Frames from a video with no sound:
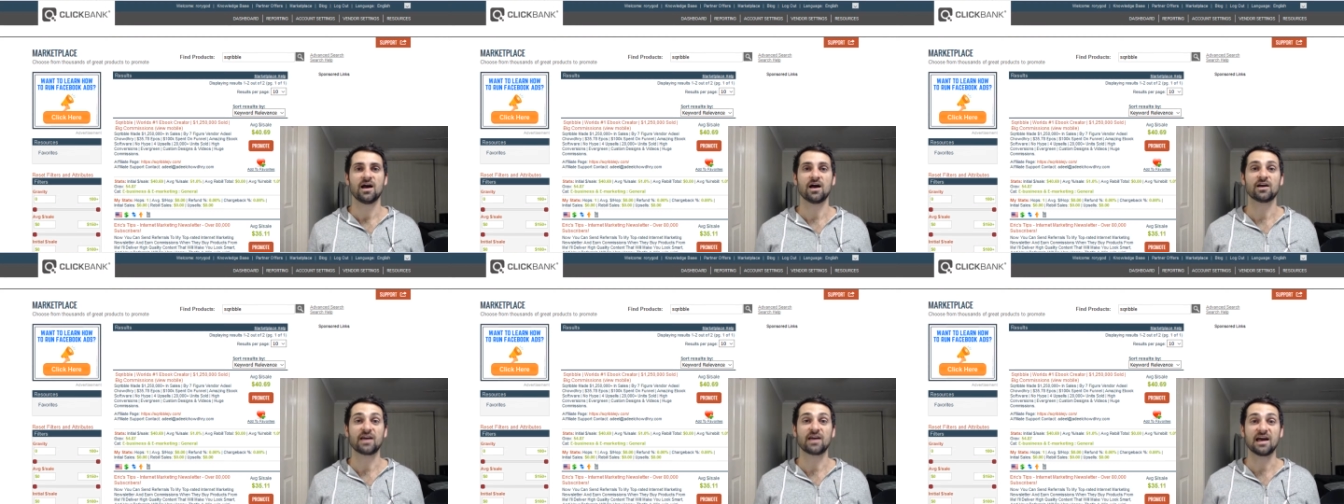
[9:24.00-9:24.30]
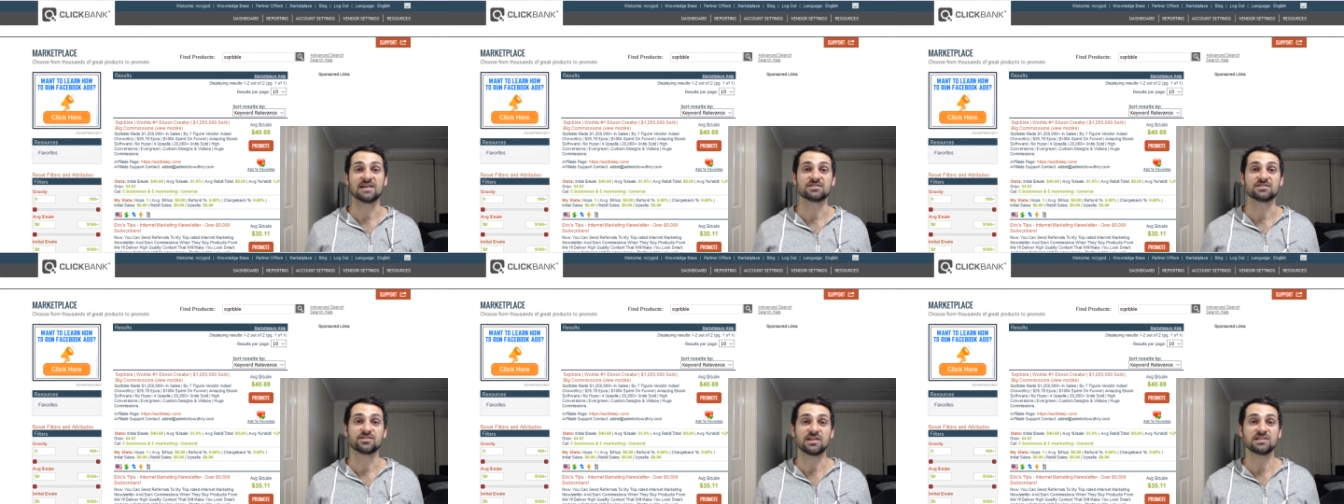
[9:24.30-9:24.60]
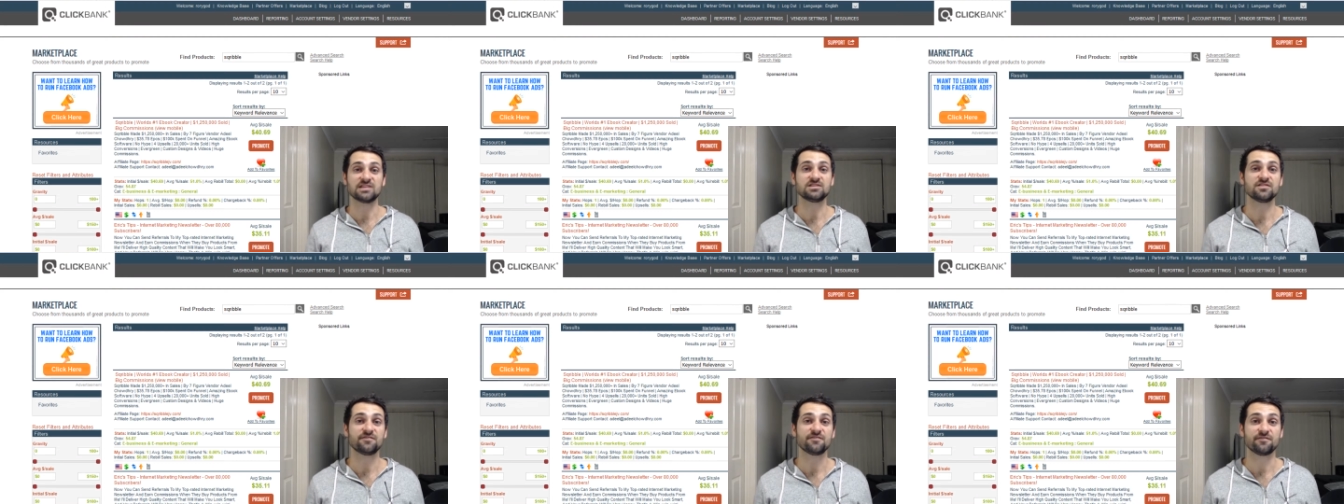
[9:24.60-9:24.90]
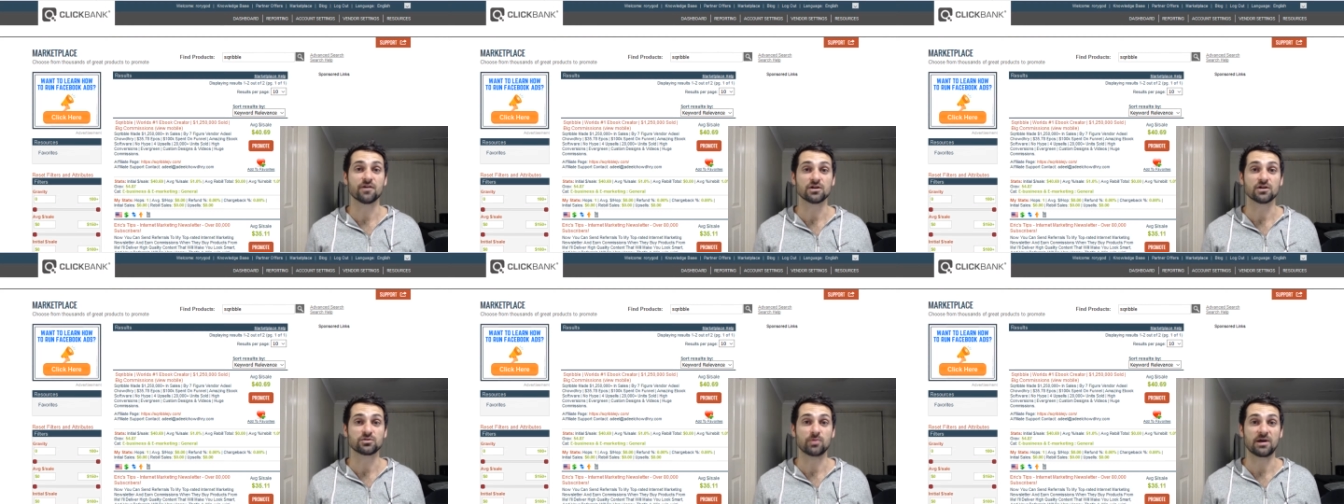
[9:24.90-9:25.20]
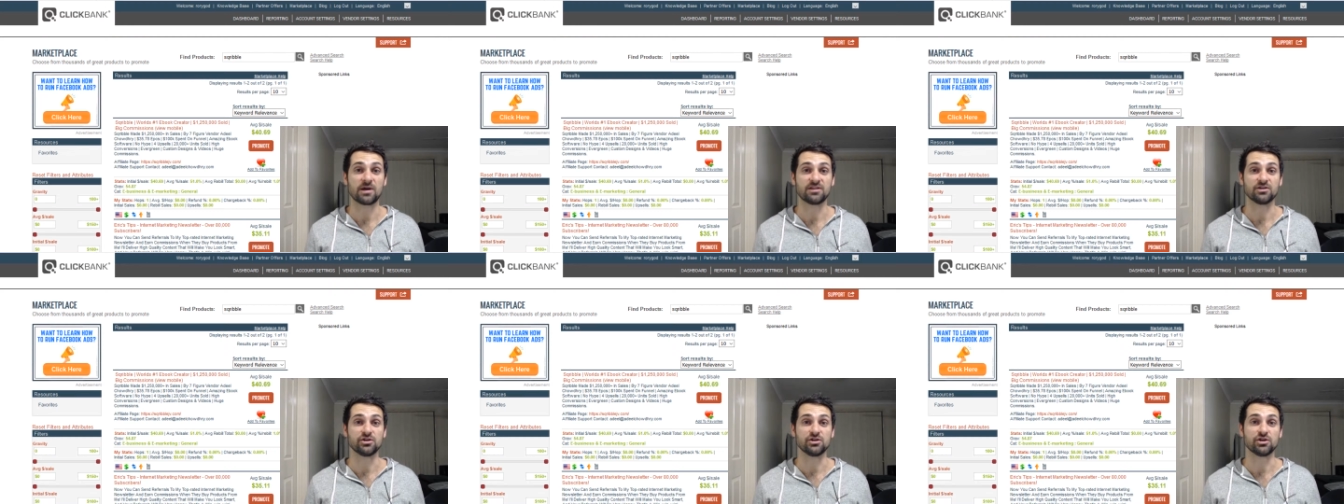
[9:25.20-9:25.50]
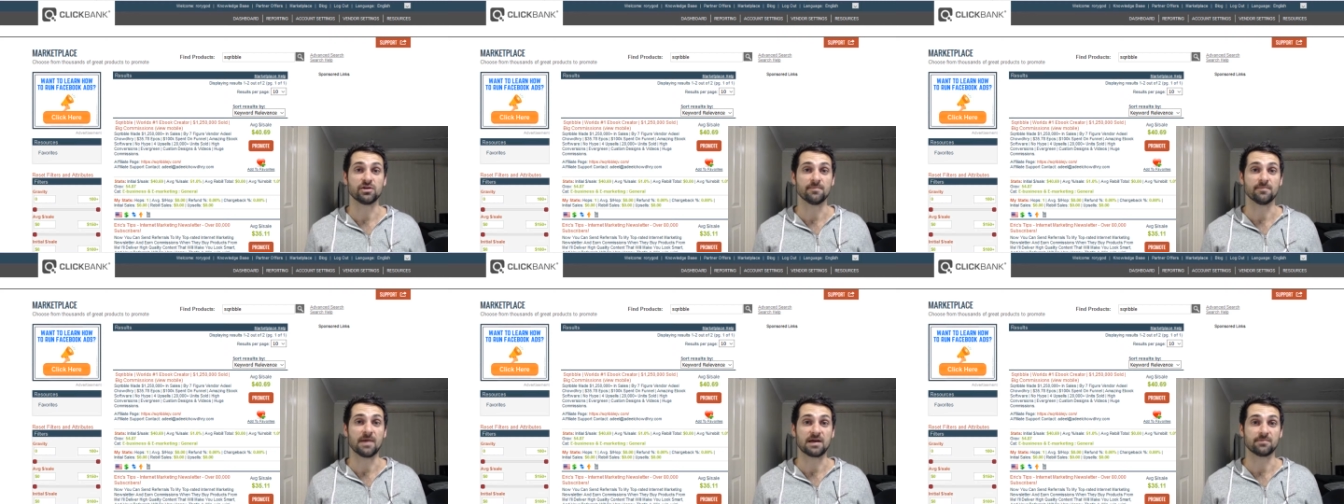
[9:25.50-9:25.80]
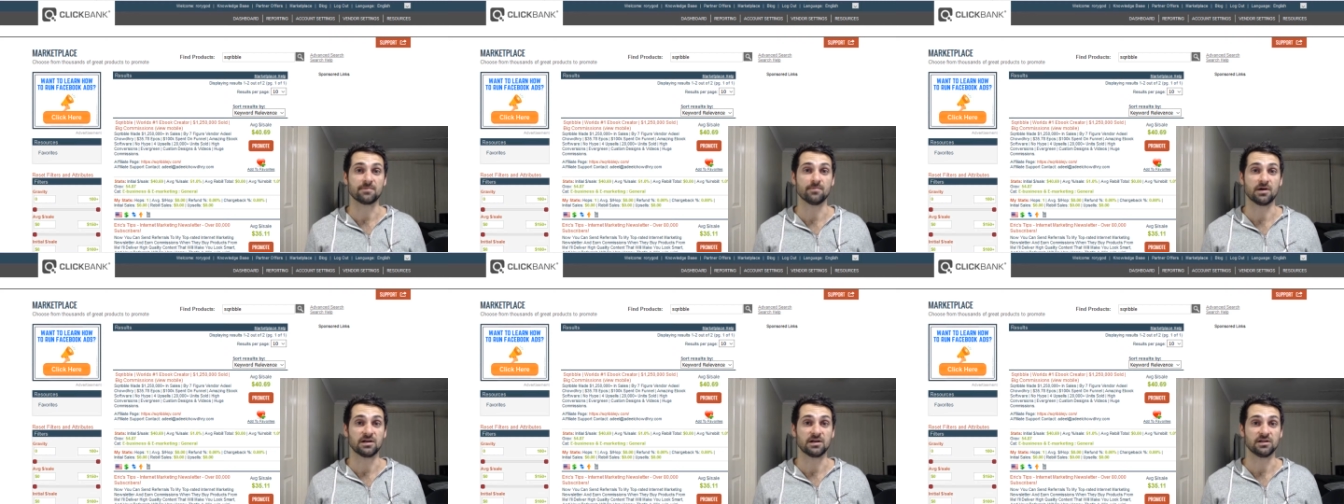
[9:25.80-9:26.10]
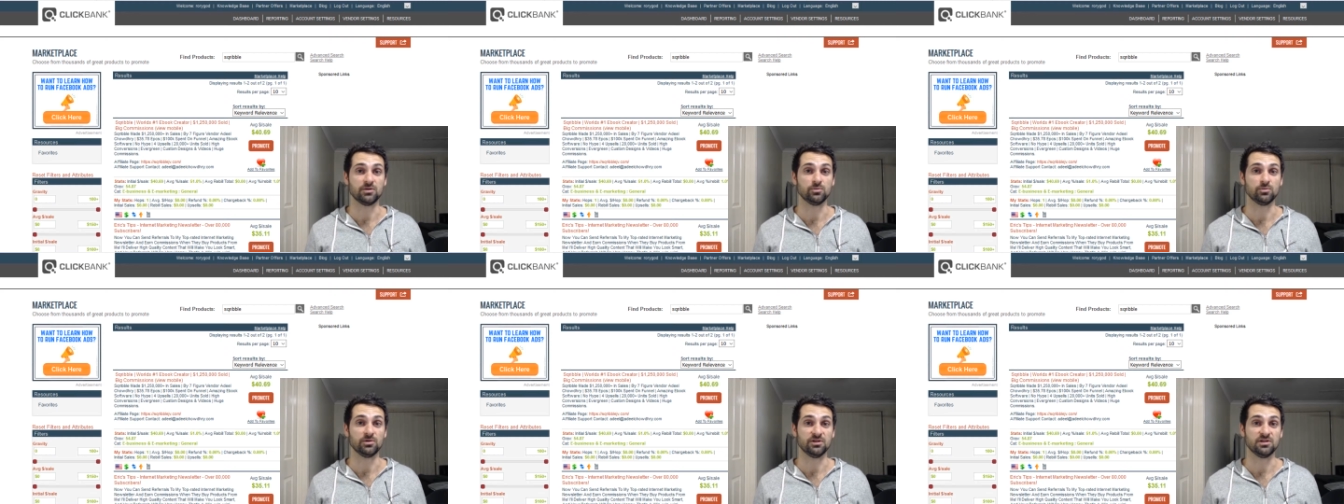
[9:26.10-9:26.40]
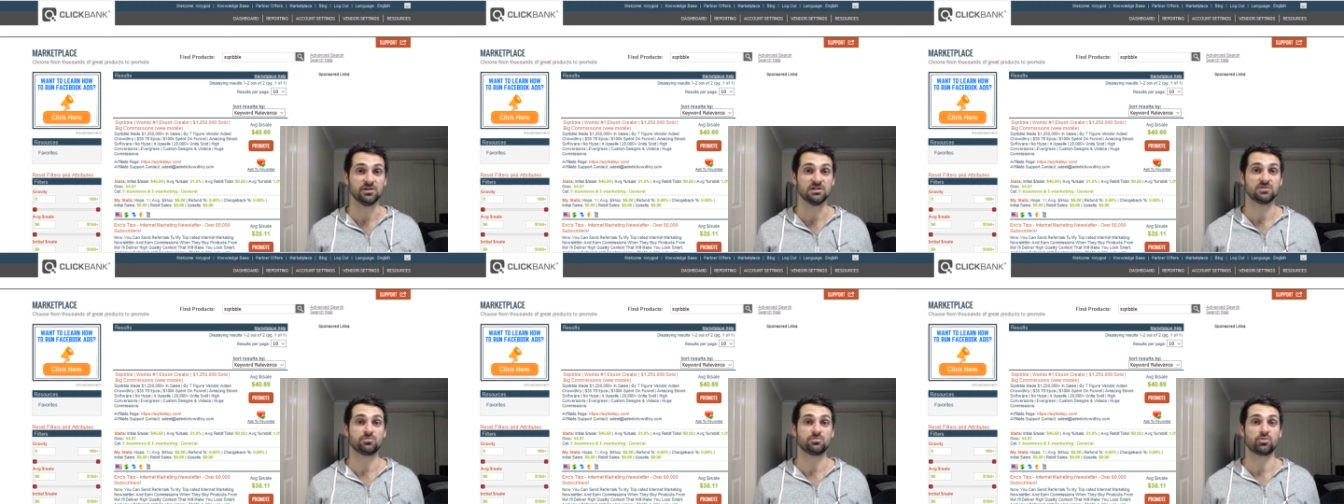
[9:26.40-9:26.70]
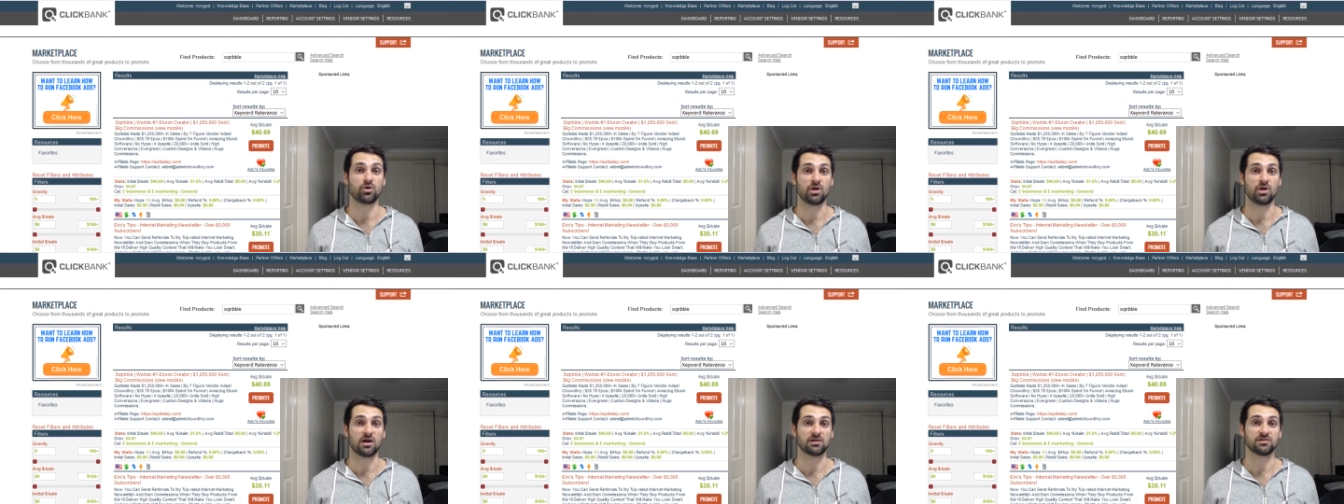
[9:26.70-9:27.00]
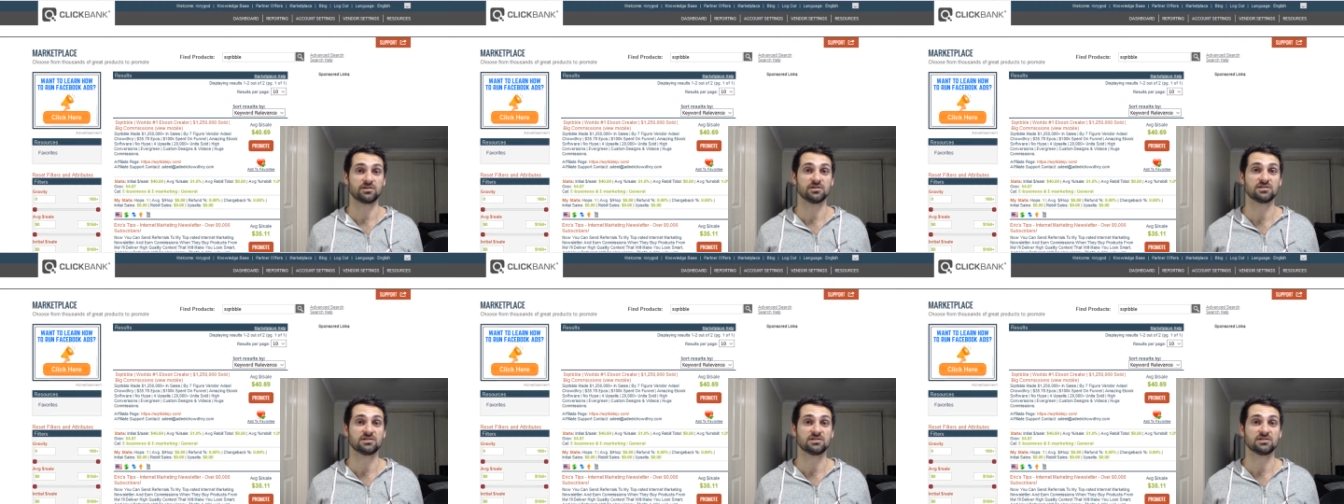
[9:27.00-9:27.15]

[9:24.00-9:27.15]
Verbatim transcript: Okay, so that's the first way that you can make money with this product.